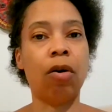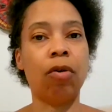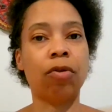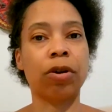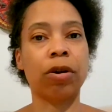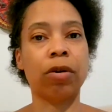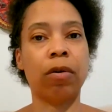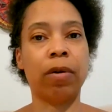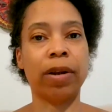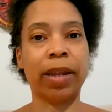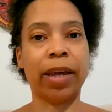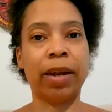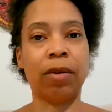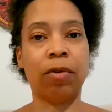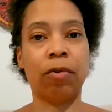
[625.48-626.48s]
owner or
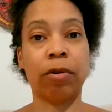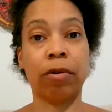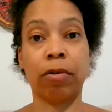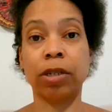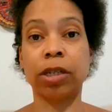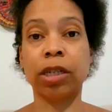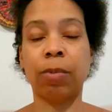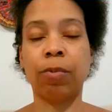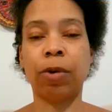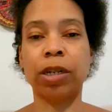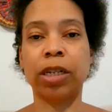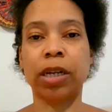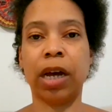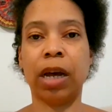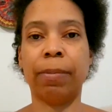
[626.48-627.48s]
landlord or
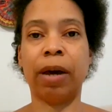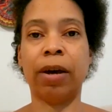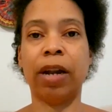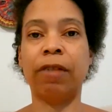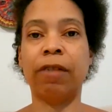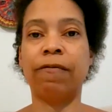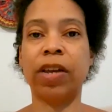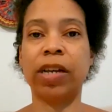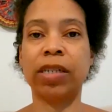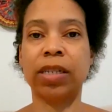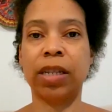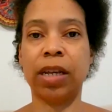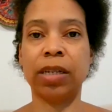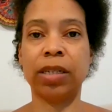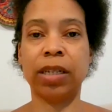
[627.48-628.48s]
someone to come out and
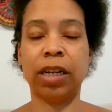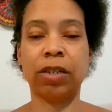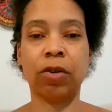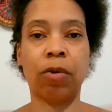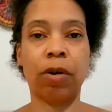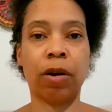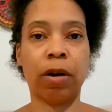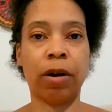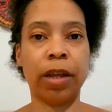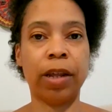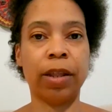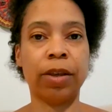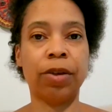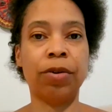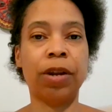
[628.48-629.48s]
fix things that's going on
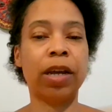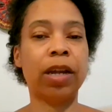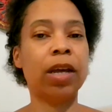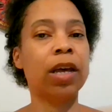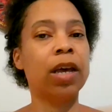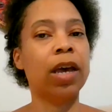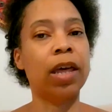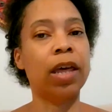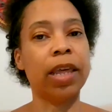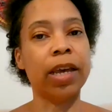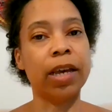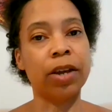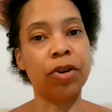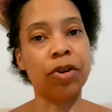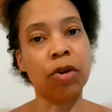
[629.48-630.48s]
in the unit, and
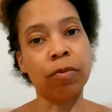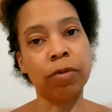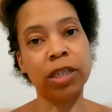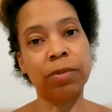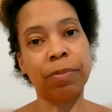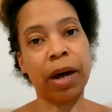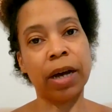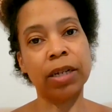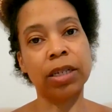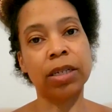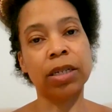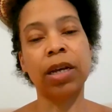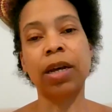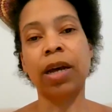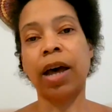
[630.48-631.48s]
they get no
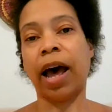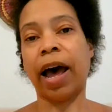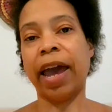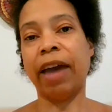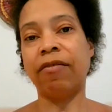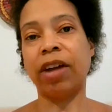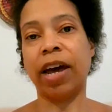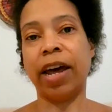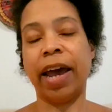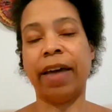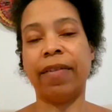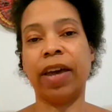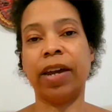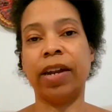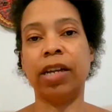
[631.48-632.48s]
response. I have not
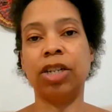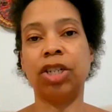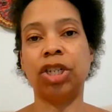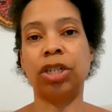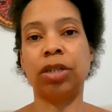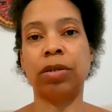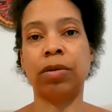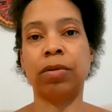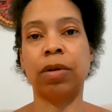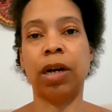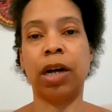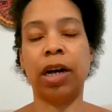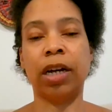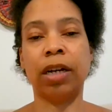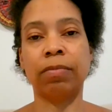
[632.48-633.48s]
had that issue.
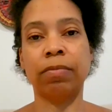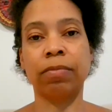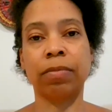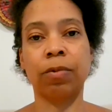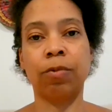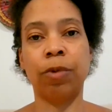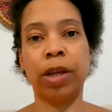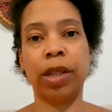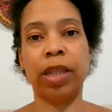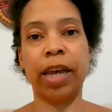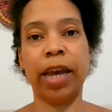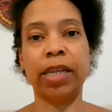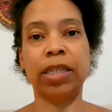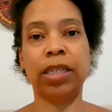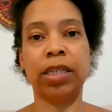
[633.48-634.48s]
When
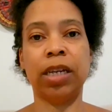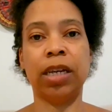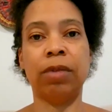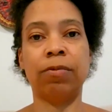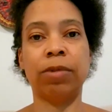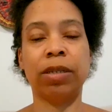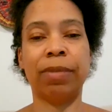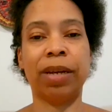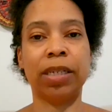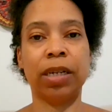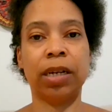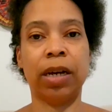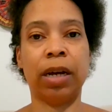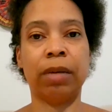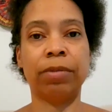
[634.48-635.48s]
the AC was
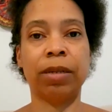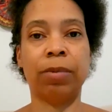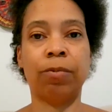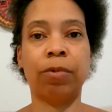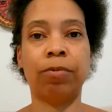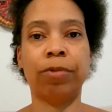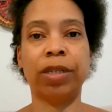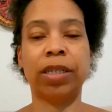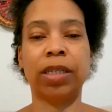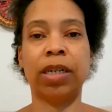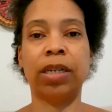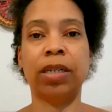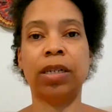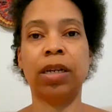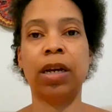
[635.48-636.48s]
messing up, someone was
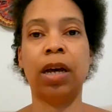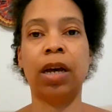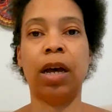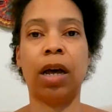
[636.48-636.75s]
sent.